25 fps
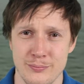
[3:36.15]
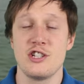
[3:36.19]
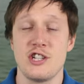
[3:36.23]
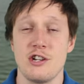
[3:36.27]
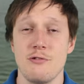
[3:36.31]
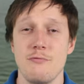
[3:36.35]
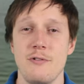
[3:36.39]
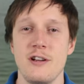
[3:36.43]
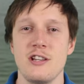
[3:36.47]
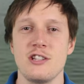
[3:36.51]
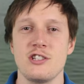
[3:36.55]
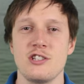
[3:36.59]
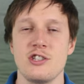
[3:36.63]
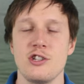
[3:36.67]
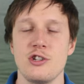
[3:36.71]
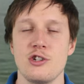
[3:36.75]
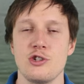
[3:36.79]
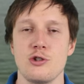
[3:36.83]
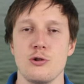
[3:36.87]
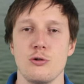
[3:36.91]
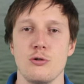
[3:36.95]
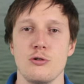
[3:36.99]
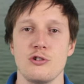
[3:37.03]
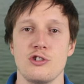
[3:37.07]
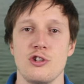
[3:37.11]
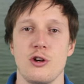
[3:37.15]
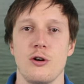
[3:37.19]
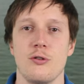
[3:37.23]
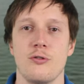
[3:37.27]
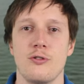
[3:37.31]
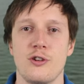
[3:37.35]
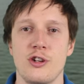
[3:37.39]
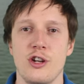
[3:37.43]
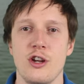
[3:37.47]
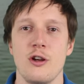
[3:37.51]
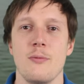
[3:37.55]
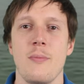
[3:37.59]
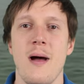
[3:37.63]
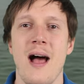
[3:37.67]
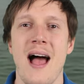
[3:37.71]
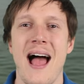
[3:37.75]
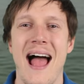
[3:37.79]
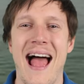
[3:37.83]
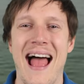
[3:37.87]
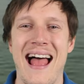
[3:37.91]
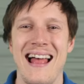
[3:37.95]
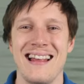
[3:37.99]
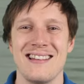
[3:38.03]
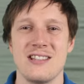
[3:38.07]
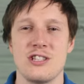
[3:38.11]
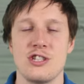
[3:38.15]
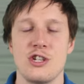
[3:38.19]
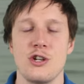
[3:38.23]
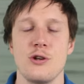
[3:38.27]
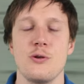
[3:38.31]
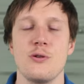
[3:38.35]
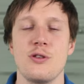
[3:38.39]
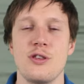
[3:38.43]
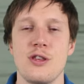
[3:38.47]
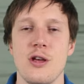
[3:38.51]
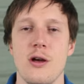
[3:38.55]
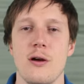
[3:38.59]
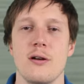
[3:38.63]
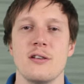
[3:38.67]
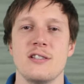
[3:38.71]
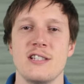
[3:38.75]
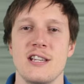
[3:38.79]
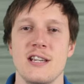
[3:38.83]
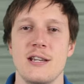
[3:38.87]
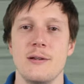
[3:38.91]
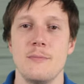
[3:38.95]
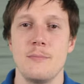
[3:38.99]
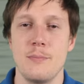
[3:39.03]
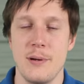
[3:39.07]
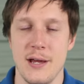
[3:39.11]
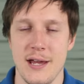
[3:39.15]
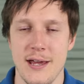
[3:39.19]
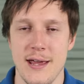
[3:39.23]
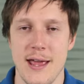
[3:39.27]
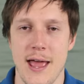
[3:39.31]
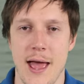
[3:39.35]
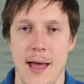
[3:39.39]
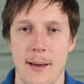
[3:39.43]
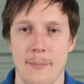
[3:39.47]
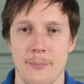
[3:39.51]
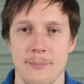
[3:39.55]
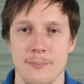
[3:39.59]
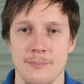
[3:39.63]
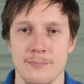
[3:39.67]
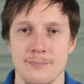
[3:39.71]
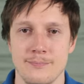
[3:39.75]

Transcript: She reached the shores of Cuba at 2:30 p.m.,